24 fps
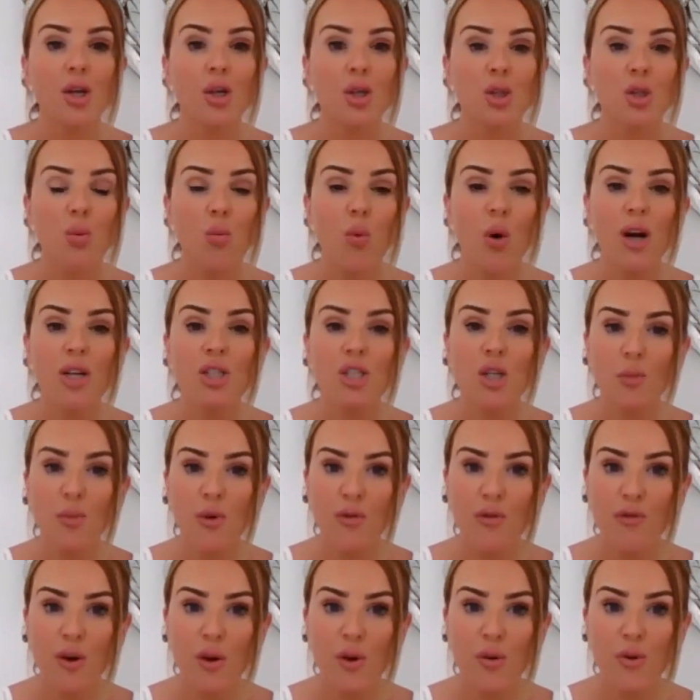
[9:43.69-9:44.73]
So why don't
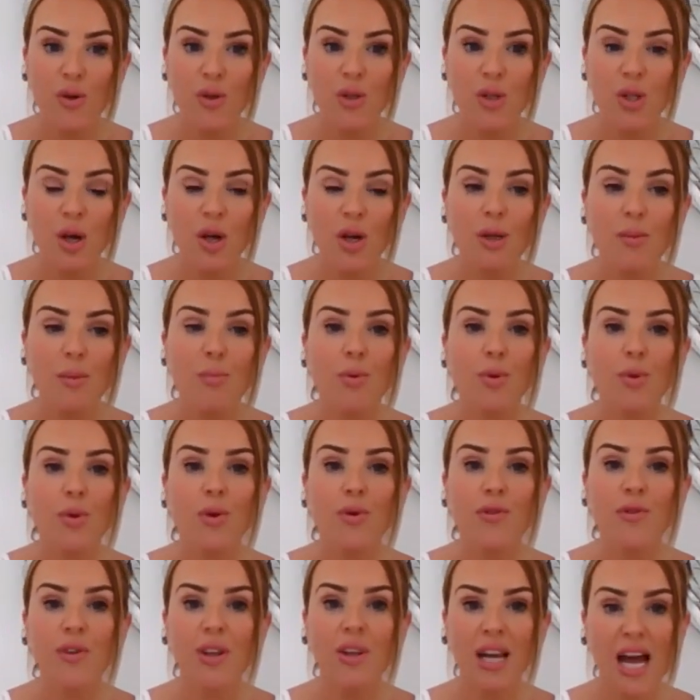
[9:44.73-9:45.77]
we focus on
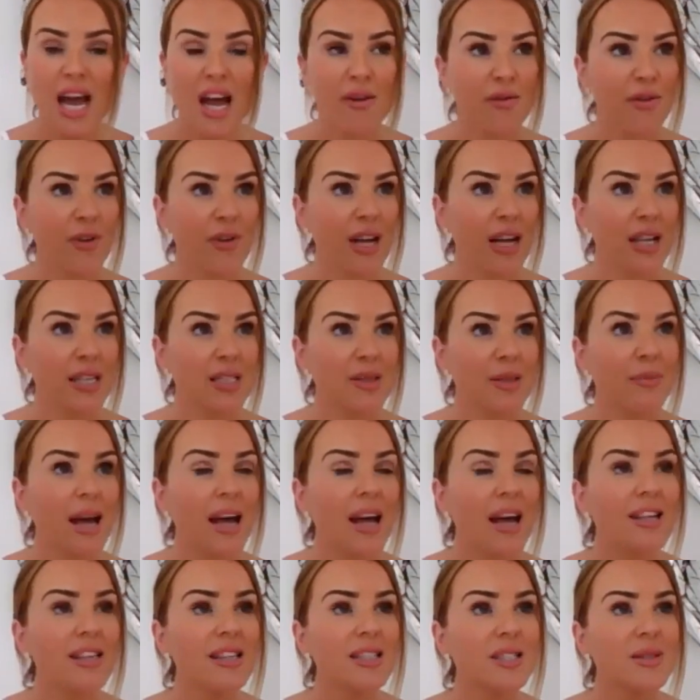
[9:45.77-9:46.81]
improving every
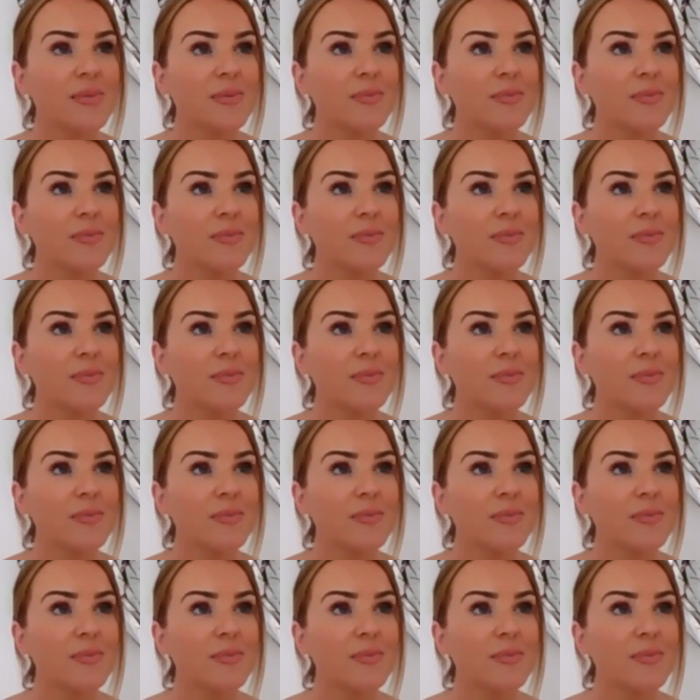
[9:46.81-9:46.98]
aspect